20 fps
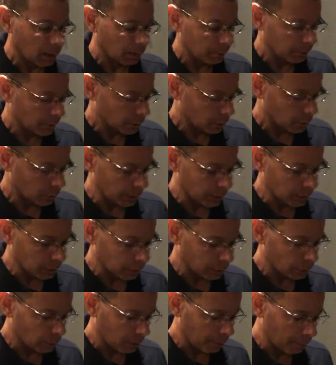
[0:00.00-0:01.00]
so let's
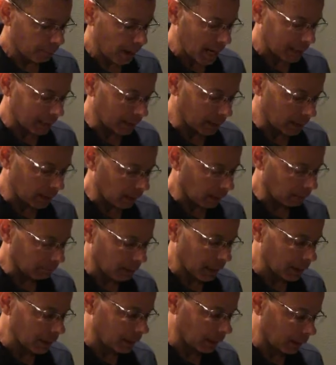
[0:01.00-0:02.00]
just start packing it. I'm
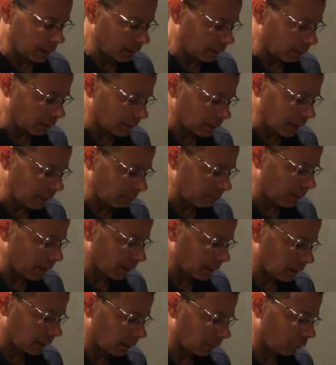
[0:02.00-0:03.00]
kind of in the same
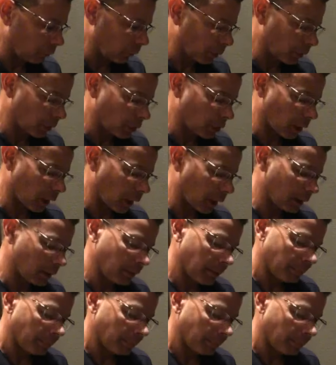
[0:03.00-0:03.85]
method of Hookah John.